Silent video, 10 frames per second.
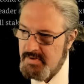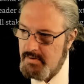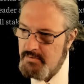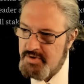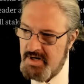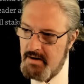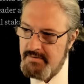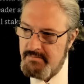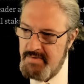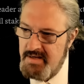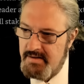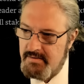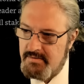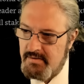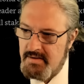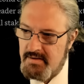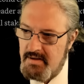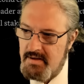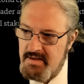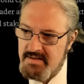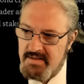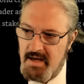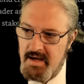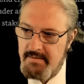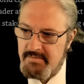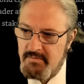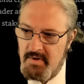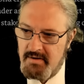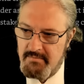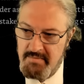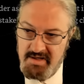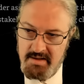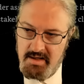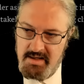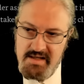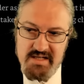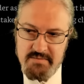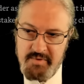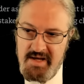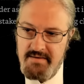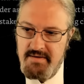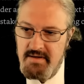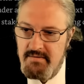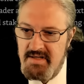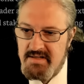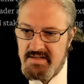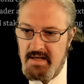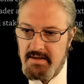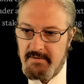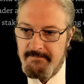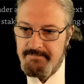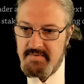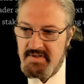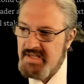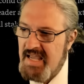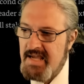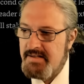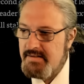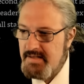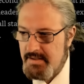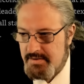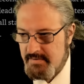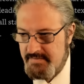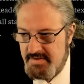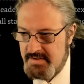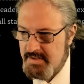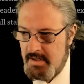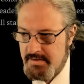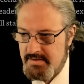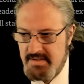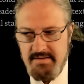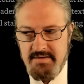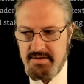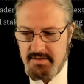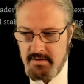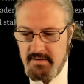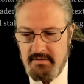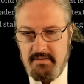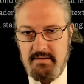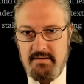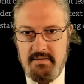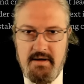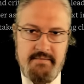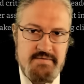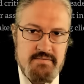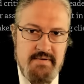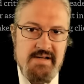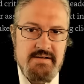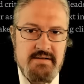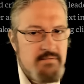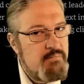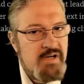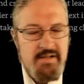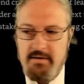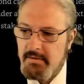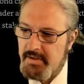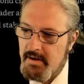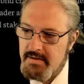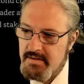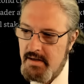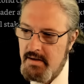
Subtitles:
who chaired the meeting, took his time to welcome me. He explained the unique setting, the candid nature of the discussions, and the circle of trust among the oligarchs.